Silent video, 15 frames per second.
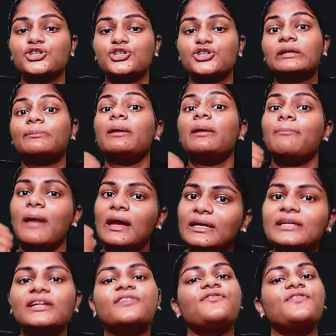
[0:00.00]
but my
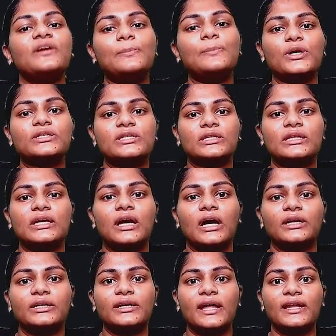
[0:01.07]
magnetic field points in the
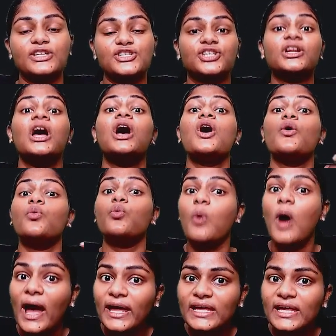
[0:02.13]
current direction.
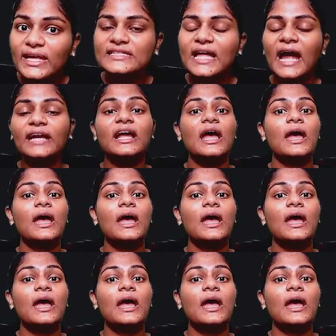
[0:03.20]
Why is that?